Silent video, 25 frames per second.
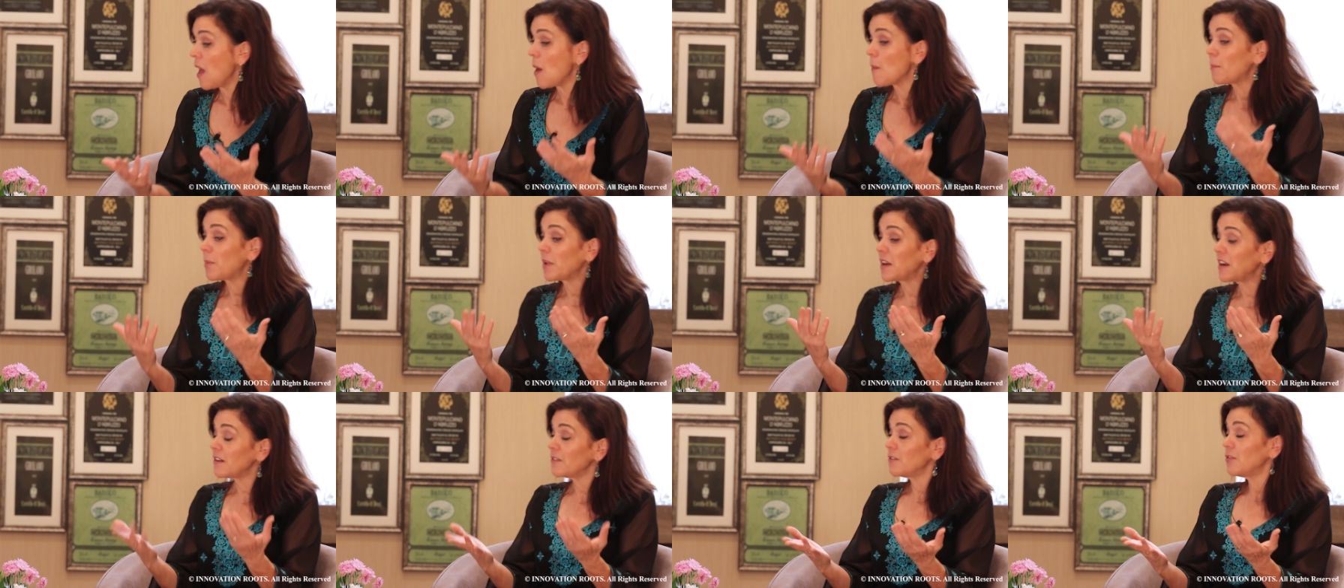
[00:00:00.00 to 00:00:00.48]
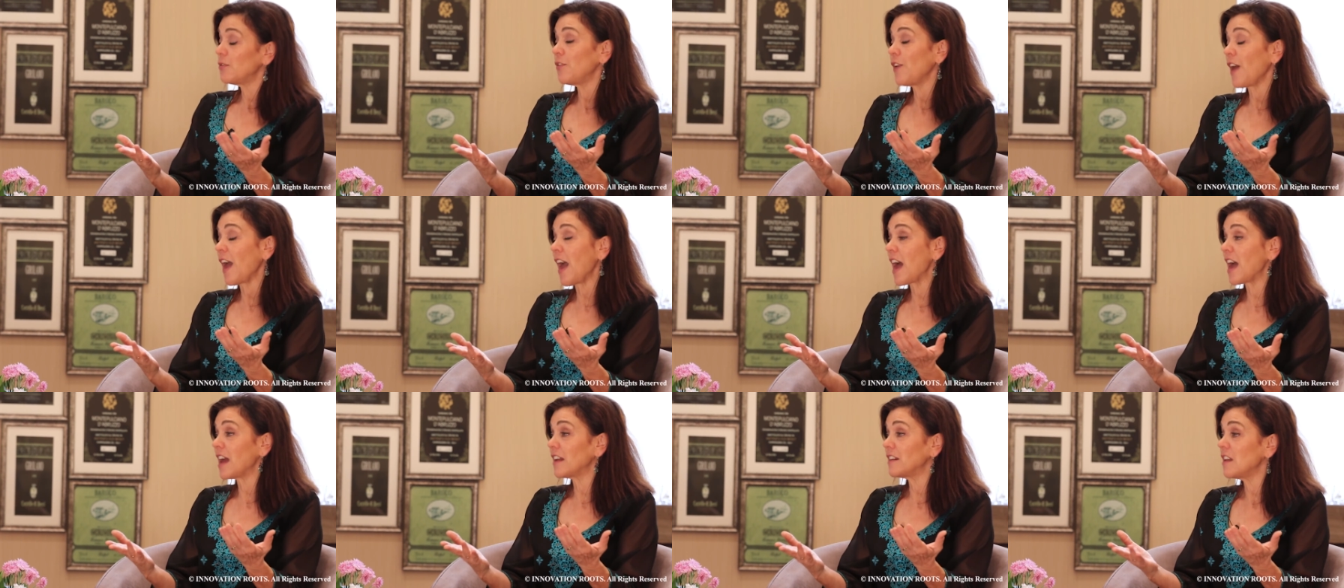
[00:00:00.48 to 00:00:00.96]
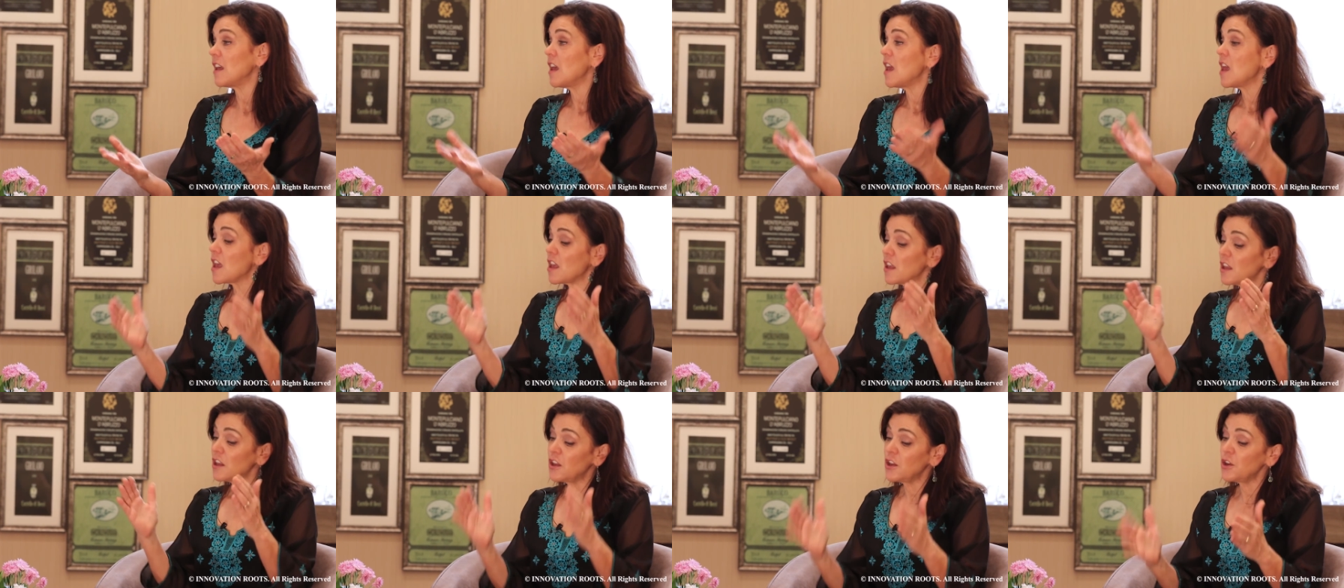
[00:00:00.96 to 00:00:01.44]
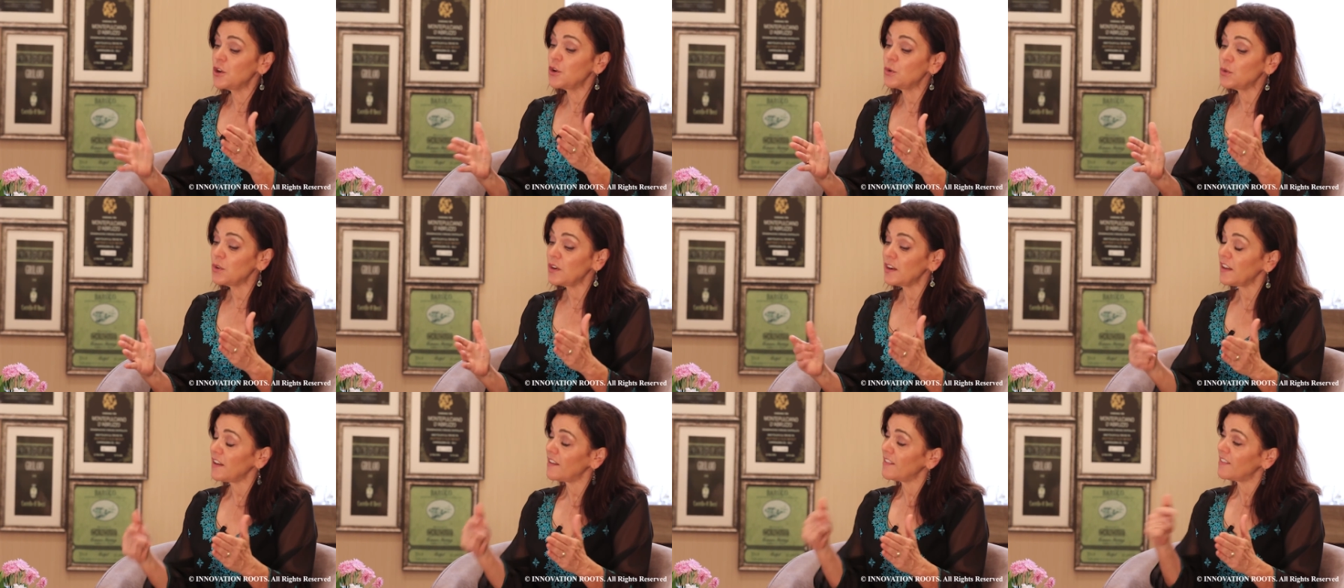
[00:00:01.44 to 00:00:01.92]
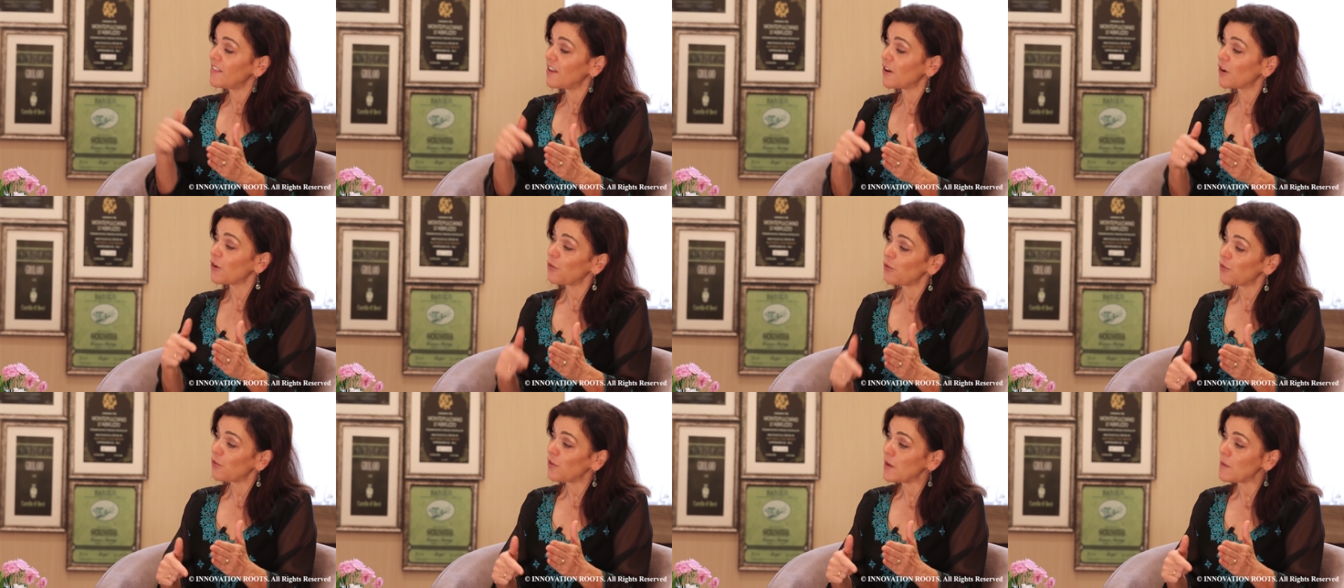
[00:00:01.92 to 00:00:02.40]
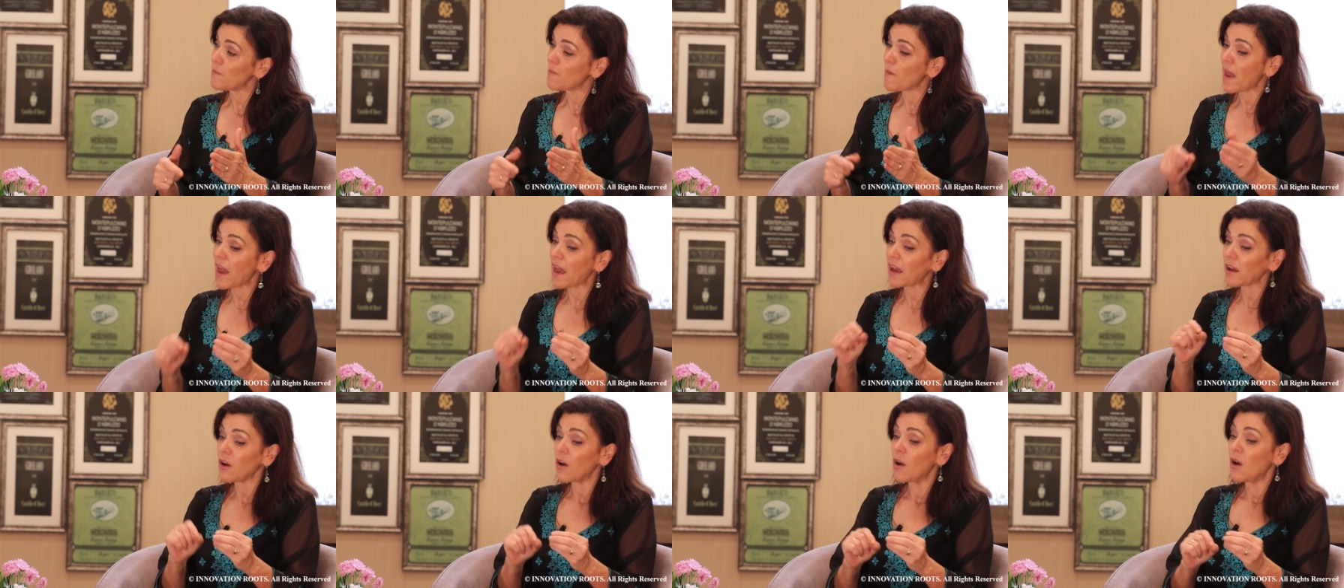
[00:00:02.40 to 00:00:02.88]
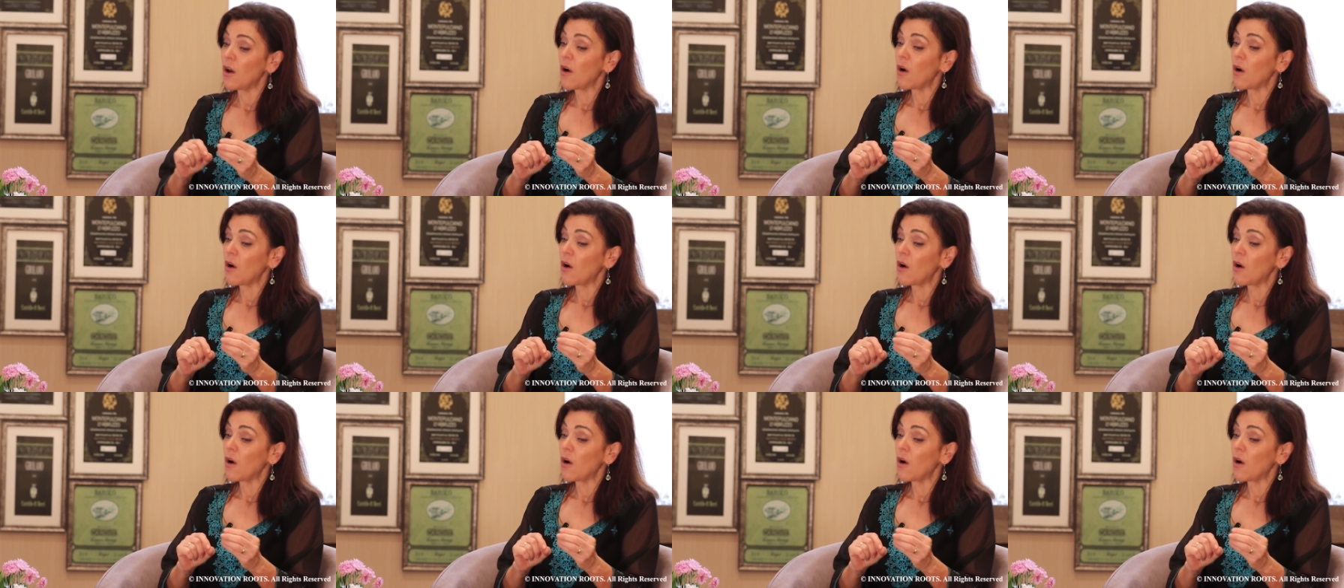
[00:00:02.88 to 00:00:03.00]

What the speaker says: But in fact, you need their feedback